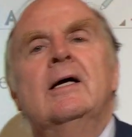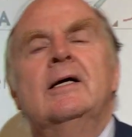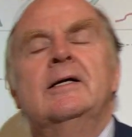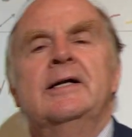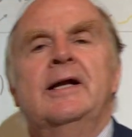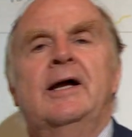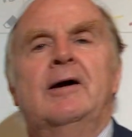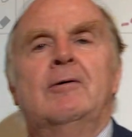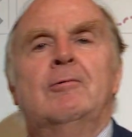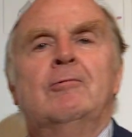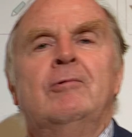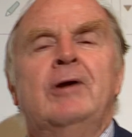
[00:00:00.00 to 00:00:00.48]

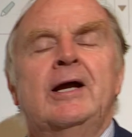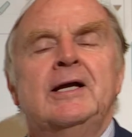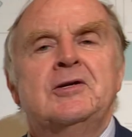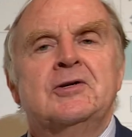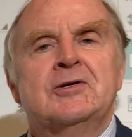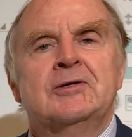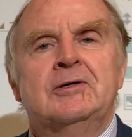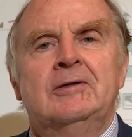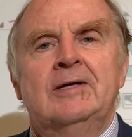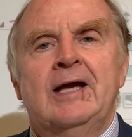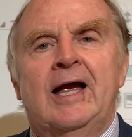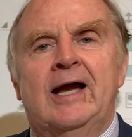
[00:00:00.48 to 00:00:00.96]
Now,
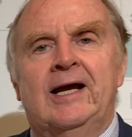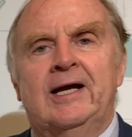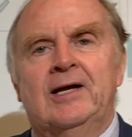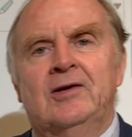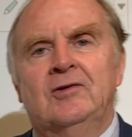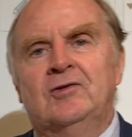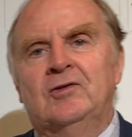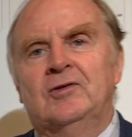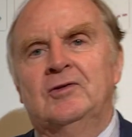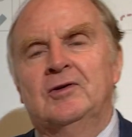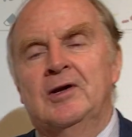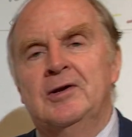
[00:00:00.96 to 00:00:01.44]
Rachel
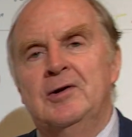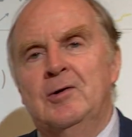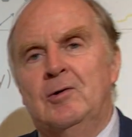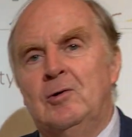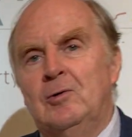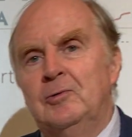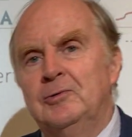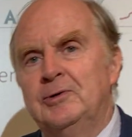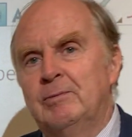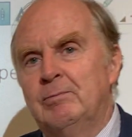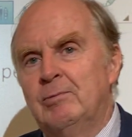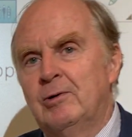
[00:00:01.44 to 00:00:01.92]
has an
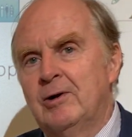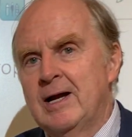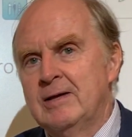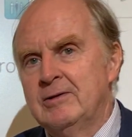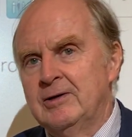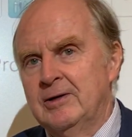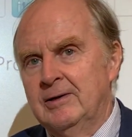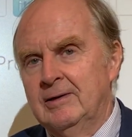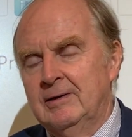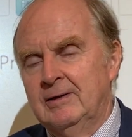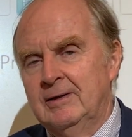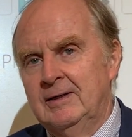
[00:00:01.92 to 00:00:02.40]
older
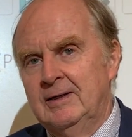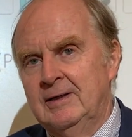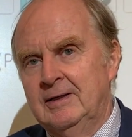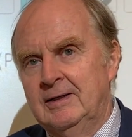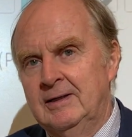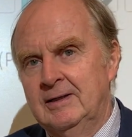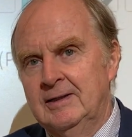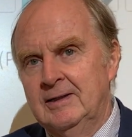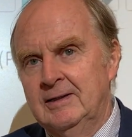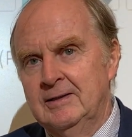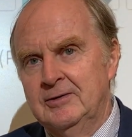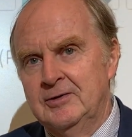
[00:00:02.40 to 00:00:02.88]
brother,
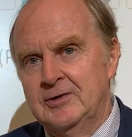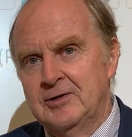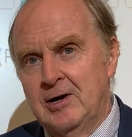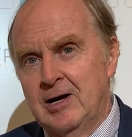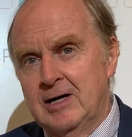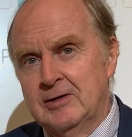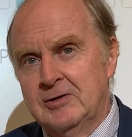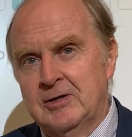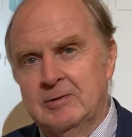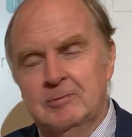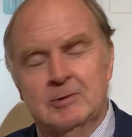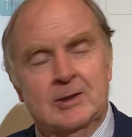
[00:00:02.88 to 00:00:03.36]

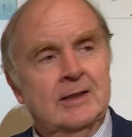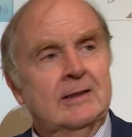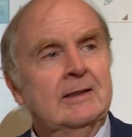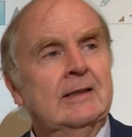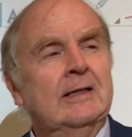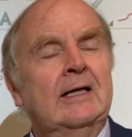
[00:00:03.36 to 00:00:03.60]
Joshua.